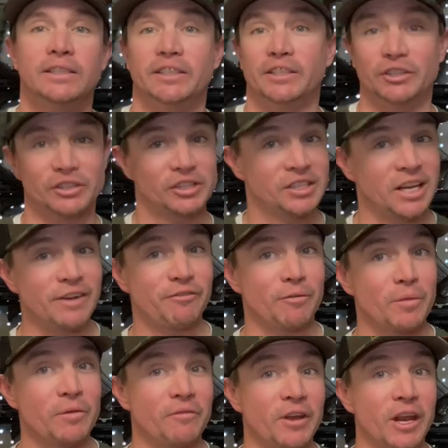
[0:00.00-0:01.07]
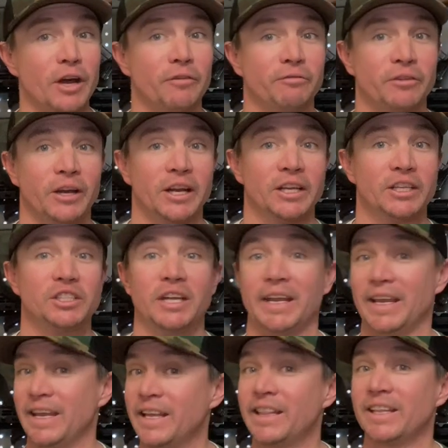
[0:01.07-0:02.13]
And you'll see from the video footage
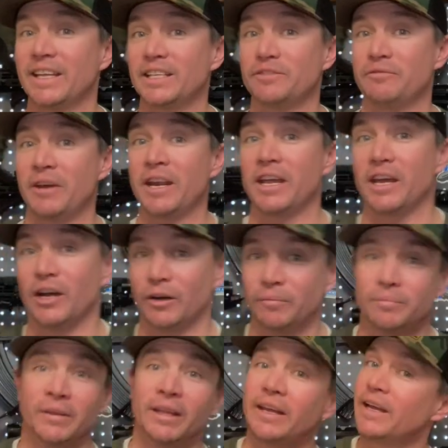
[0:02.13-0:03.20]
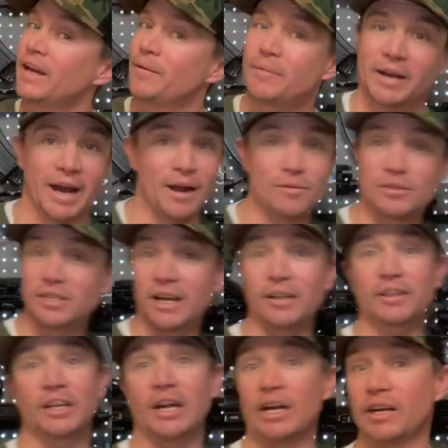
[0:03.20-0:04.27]
in this video, I mean, I was
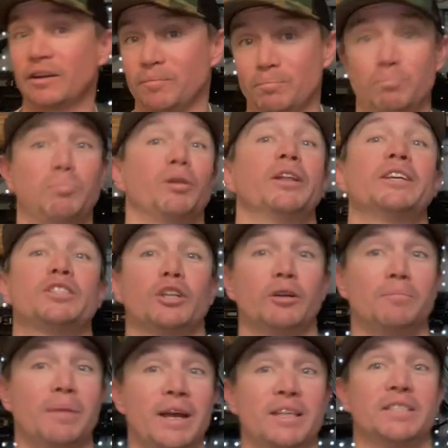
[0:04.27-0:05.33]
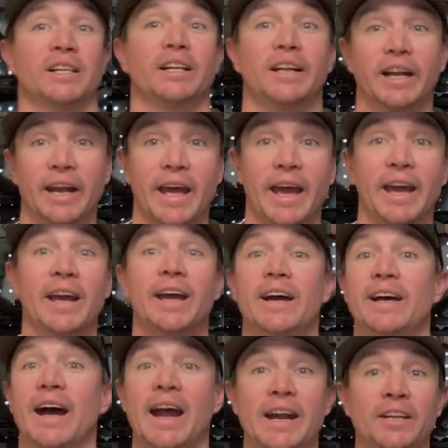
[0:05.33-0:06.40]
out there in a blizzard basically today,
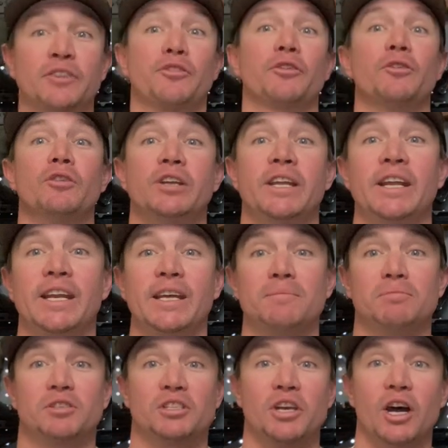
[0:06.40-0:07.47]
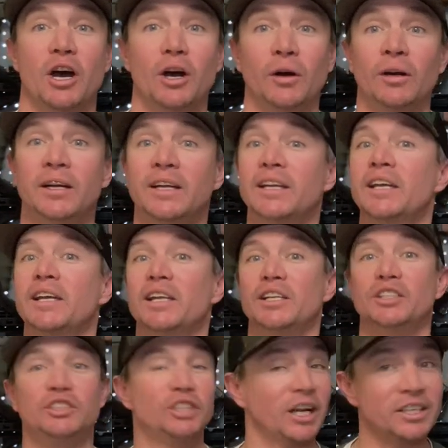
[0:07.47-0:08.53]
hiked through knee-deep snow
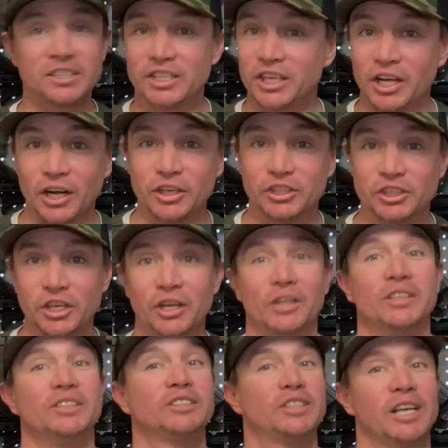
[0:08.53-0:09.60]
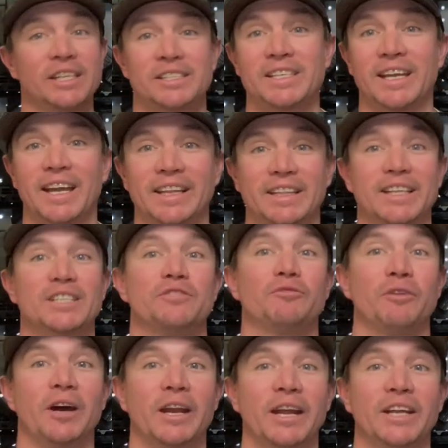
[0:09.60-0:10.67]
just to go shoot, just to get this
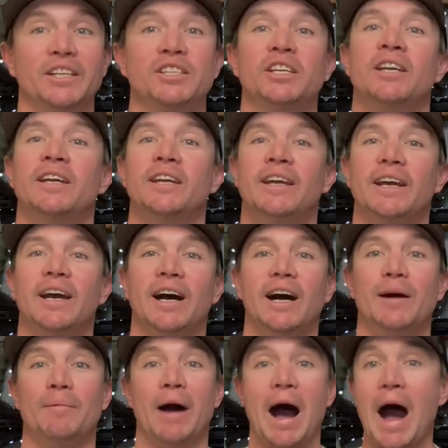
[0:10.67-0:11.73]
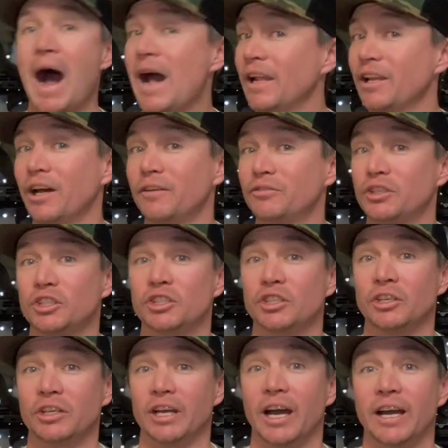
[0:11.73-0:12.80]
footage. Um, I love to
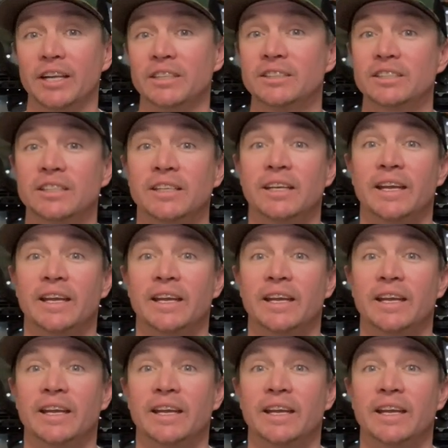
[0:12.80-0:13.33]
shoot guns,